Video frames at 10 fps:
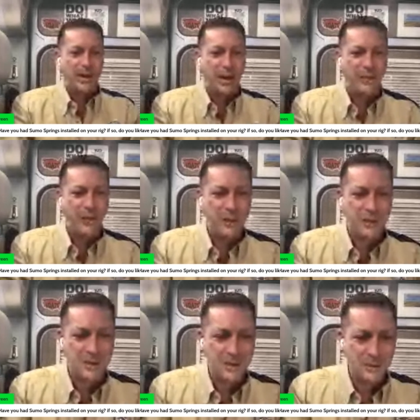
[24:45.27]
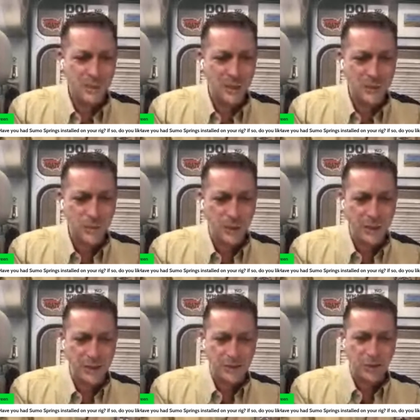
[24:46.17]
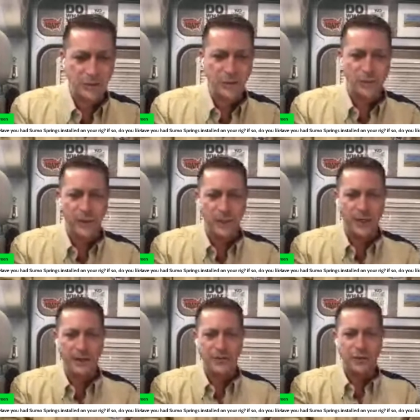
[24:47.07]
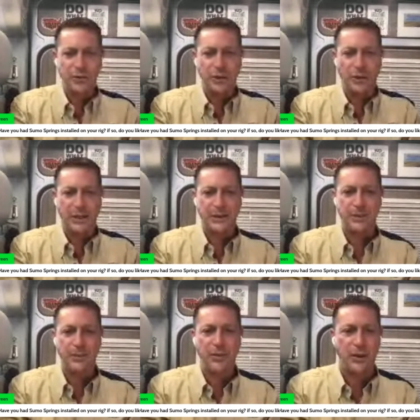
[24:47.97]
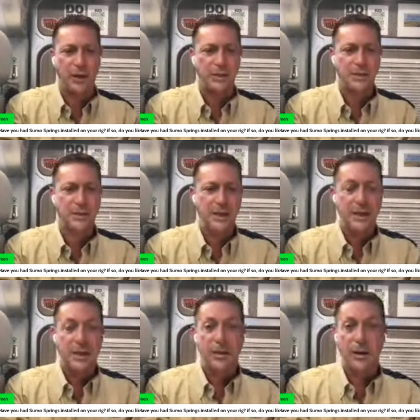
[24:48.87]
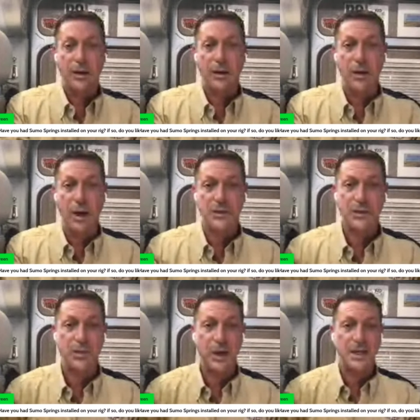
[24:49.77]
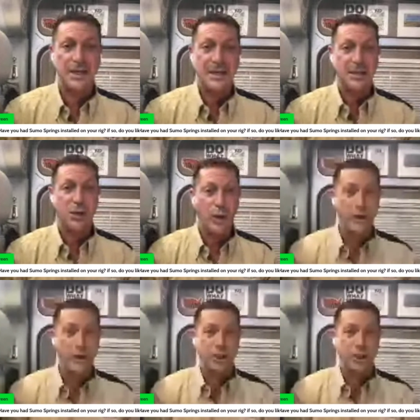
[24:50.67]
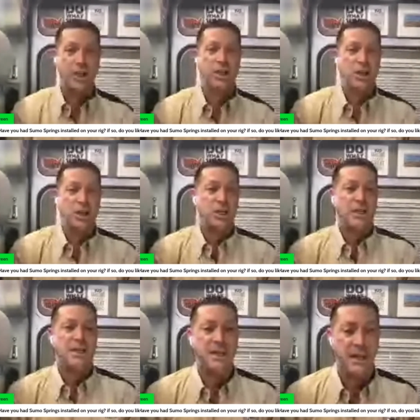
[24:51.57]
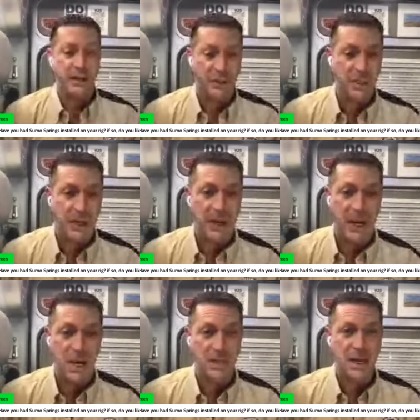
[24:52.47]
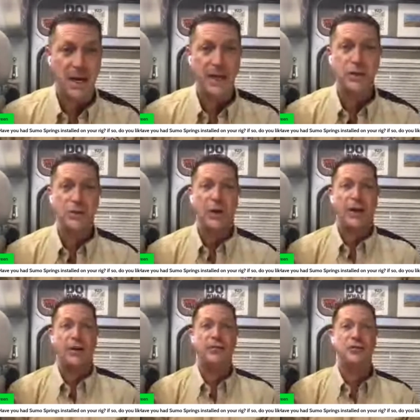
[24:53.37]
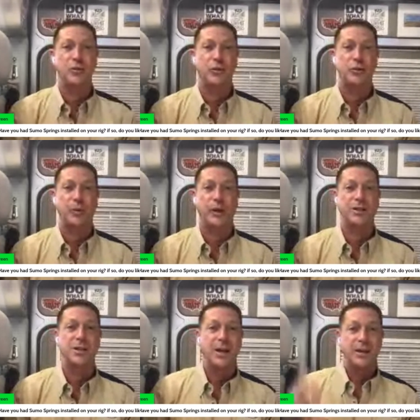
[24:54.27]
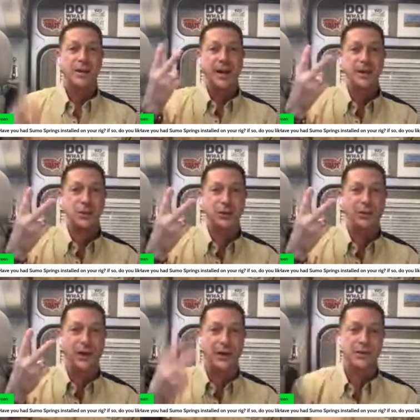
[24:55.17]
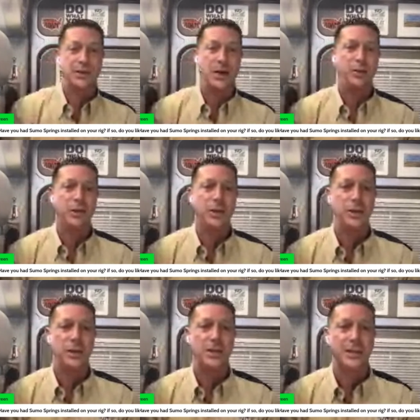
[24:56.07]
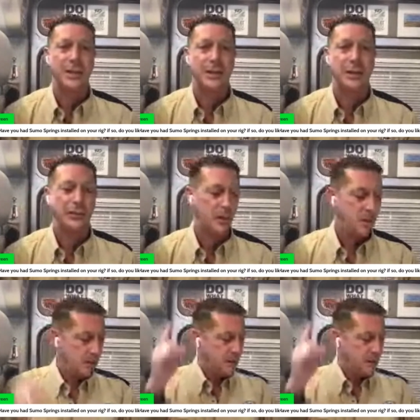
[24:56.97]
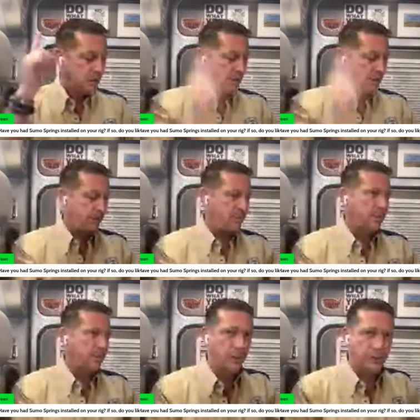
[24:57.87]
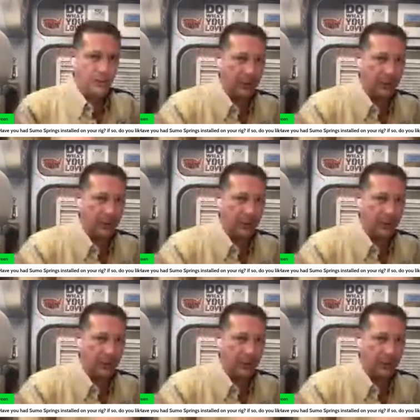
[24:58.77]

Uh, have you had a Sumo Springs installed on your rig? If so, do you like them? Thoughts? Uh, awesome question, David, and I do have Sumo Springs, kind of two sets. I put on a set of, let me turn on my